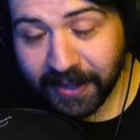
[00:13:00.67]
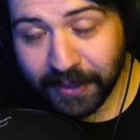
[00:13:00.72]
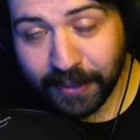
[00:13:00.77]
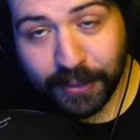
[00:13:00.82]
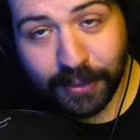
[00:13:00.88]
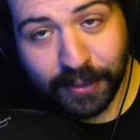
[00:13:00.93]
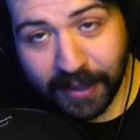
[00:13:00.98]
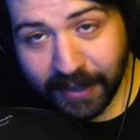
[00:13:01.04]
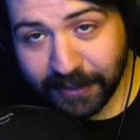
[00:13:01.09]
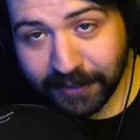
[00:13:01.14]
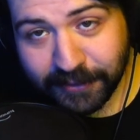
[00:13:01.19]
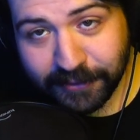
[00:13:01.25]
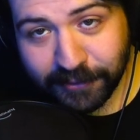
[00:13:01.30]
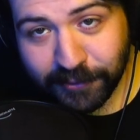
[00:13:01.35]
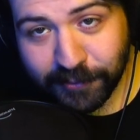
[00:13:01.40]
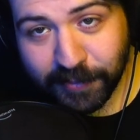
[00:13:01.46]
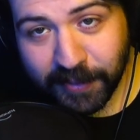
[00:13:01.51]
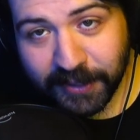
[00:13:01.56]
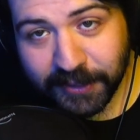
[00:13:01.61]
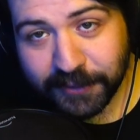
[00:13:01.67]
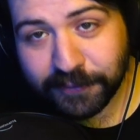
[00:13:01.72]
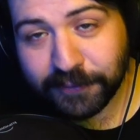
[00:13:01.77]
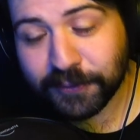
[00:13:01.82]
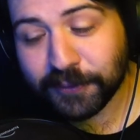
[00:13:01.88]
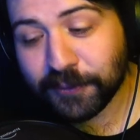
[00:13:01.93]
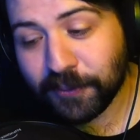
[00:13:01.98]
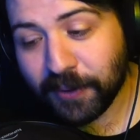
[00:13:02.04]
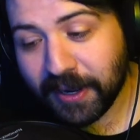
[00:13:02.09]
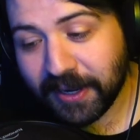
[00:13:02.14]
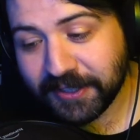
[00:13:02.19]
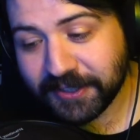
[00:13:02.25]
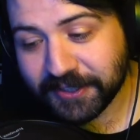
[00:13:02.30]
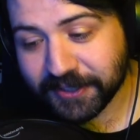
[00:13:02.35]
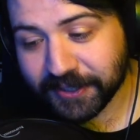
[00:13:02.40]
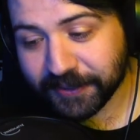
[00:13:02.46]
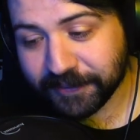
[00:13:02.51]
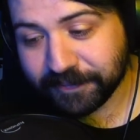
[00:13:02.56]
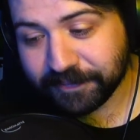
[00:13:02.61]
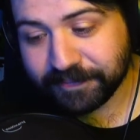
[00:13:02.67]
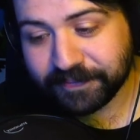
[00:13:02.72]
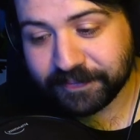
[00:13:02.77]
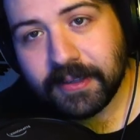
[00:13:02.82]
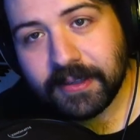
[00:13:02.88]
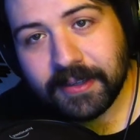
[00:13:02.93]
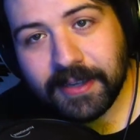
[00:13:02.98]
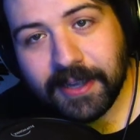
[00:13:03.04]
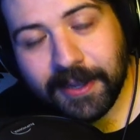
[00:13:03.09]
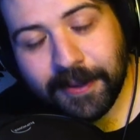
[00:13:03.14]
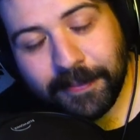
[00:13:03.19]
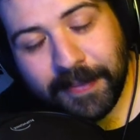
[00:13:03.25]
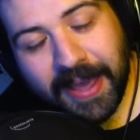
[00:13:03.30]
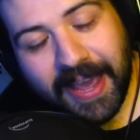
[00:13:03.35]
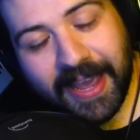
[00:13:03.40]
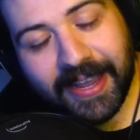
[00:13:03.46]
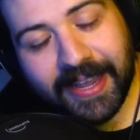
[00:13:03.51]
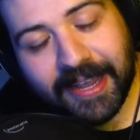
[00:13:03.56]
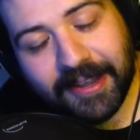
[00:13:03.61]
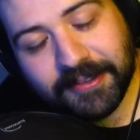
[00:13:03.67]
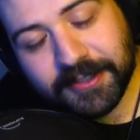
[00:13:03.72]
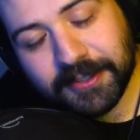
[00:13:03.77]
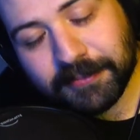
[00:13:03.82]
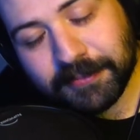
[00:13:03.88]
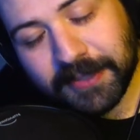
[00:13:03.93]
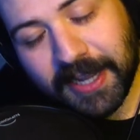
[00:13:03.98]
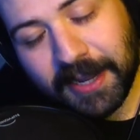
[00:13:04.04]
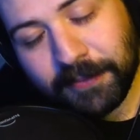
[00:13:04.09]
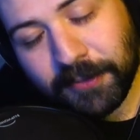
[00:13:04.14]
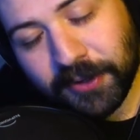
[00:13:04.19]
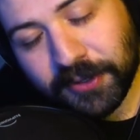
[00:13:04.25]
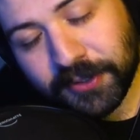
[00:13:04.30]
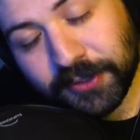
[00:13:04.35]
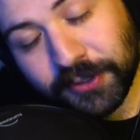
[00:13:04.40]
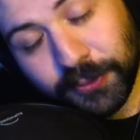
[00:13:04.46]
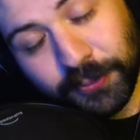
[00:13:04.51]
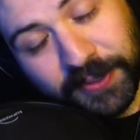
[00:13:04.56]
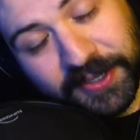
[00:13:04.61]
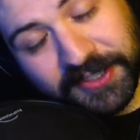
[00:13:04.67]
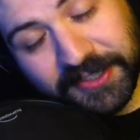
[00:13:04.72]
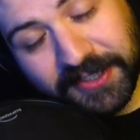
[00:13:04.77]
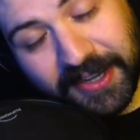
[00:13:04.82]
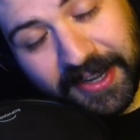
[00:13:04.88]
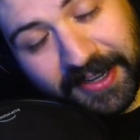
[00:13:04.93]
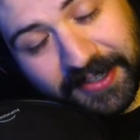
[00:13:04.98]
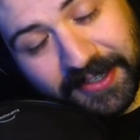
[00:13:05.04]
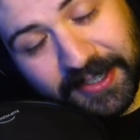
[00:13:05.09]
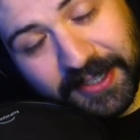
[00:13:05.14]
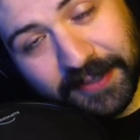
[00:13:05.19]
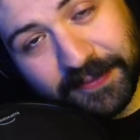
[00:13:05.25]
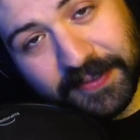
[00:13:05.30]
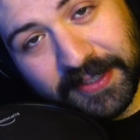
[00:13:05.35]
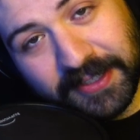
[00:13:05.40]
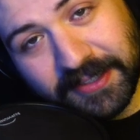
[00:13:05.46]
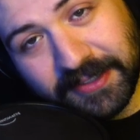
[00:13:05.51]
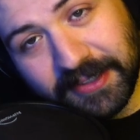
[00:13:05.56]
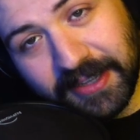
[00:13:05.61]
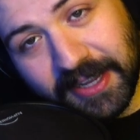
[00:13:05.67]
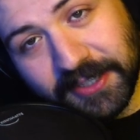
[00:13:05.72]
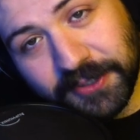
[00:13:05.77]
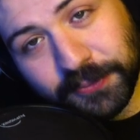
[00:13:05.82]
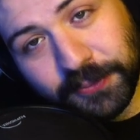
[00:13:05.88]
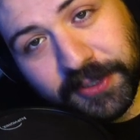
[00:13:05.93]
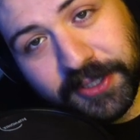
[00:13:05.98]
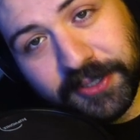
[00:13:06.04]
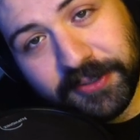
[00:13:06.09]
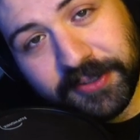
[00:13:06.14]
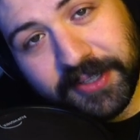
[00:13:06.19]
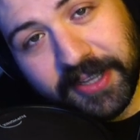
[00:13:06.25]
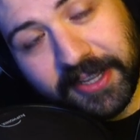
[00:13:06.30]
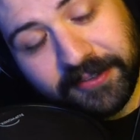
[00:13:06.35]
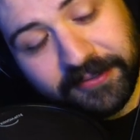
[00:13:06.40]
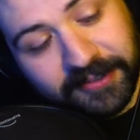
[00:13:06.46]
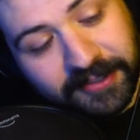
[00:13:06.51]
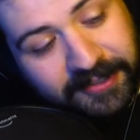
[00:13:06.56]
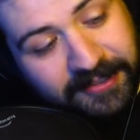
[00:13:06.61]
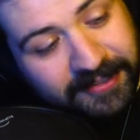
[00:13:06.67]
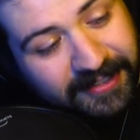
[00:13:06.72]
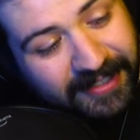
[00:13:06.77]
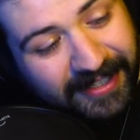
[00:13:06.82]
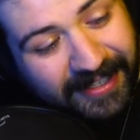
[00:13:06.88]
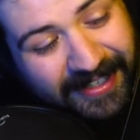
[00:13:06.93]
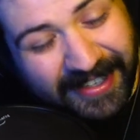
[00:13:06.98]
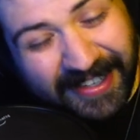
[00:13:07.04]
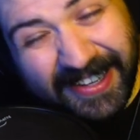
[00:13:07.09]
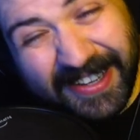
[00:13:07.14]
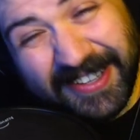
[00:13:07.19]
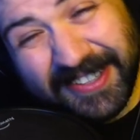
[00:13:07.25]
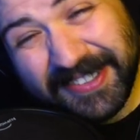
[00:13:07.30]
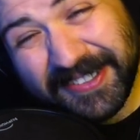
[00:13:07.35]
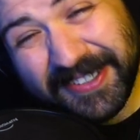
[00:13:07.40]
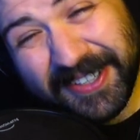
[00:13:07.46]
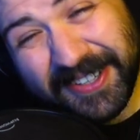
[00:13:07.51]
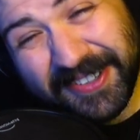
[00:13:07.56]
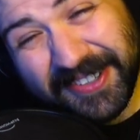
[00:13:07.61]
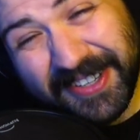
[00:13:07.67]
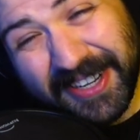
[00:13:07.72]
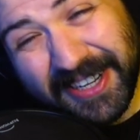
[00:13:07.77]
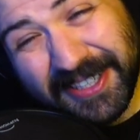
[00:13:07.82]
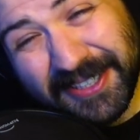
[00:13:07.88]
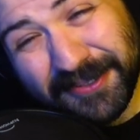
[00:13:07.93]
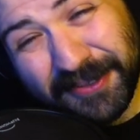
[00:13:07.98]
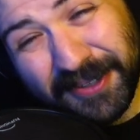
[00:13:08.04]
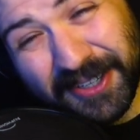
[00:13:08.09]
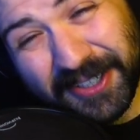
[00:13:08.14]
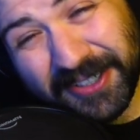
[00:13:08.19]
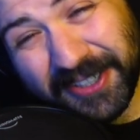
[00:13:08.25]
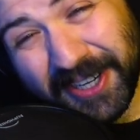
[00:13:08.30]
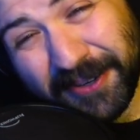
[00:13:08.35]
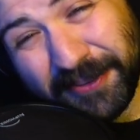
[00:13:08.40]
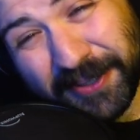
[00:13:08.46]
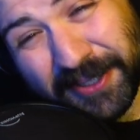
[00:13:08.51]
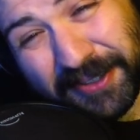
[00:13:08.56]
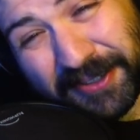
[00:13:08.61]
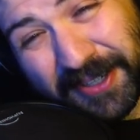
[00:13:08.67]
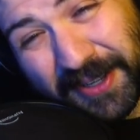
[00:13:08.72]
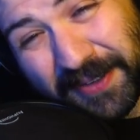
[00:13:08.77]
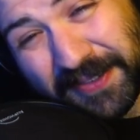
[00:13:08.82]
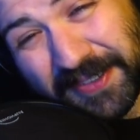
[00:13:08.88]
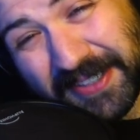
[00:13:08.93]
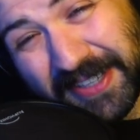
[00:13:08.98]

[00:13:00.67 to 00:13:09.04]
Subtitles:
thanks so much for watching. Come hang out sometime on twitch.tv/willodavis, and I'll see you on the next one. All right, Willow Davis